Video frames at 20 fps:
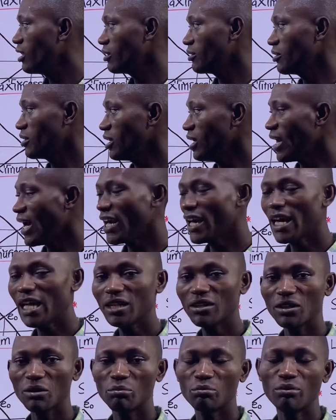the
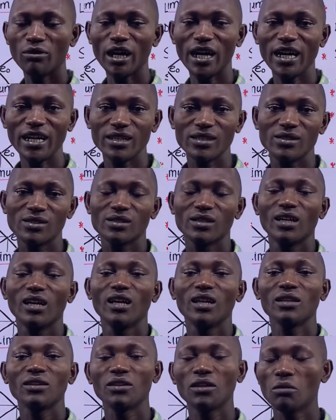higher the price,
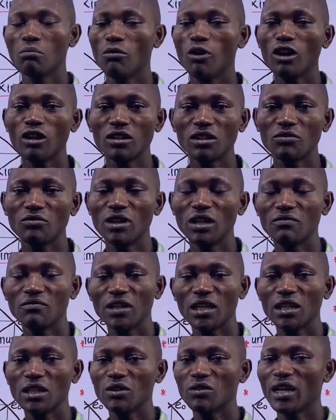the more the
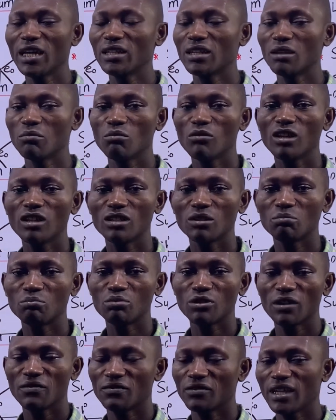revenue and the more the
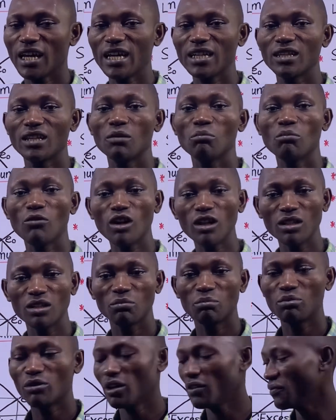profit. And the more the
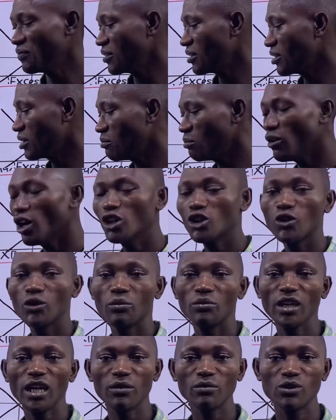profit, the more you'll
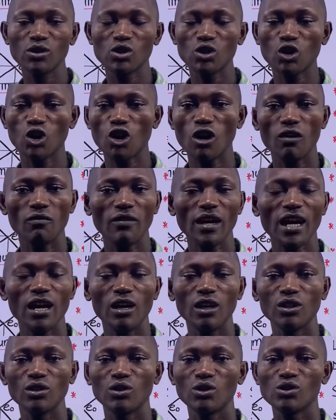be able to cover
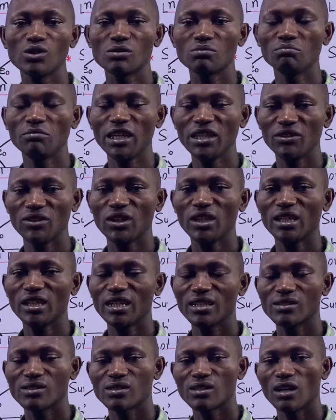all those
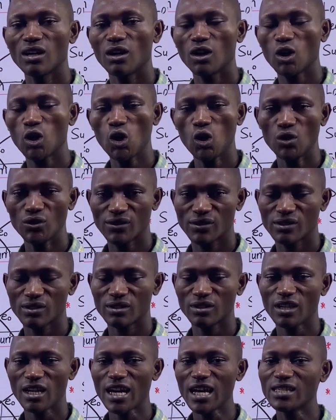maintenance costs
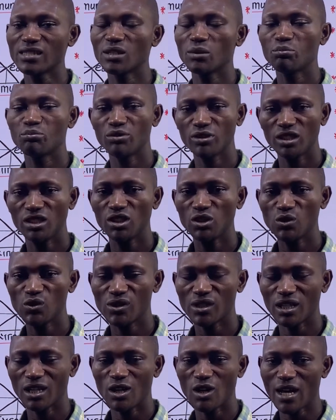as a
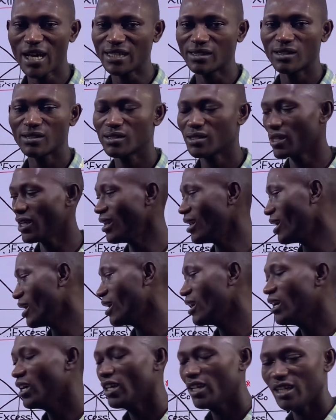producer or as a seller
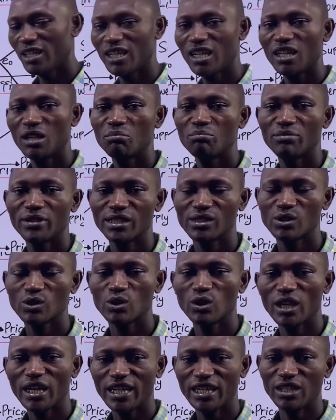in any
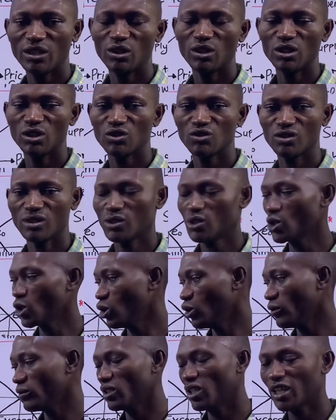particular industry.
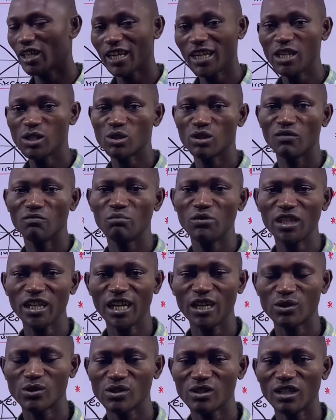So the case of
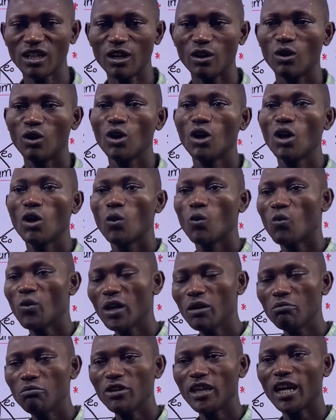BRT now,
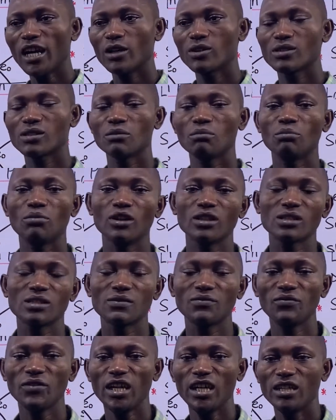when BRT
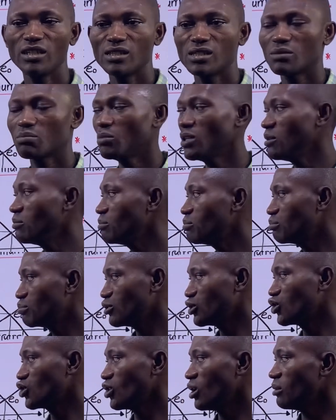bus fare is being
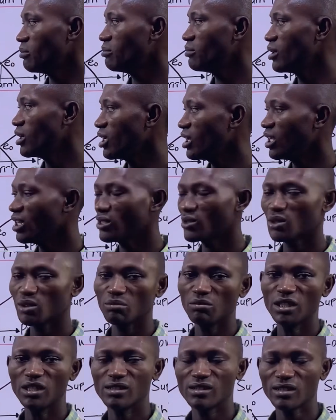pushed up a little
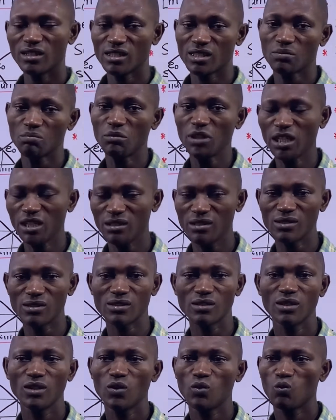bit, it
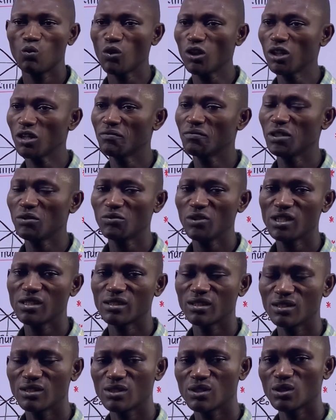means one of the
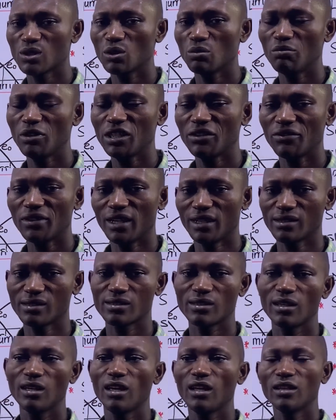reasons could be that
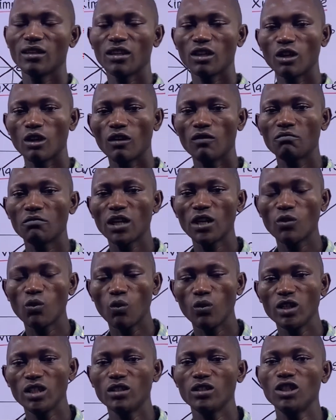the government,
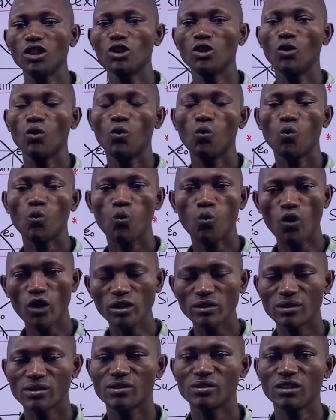wants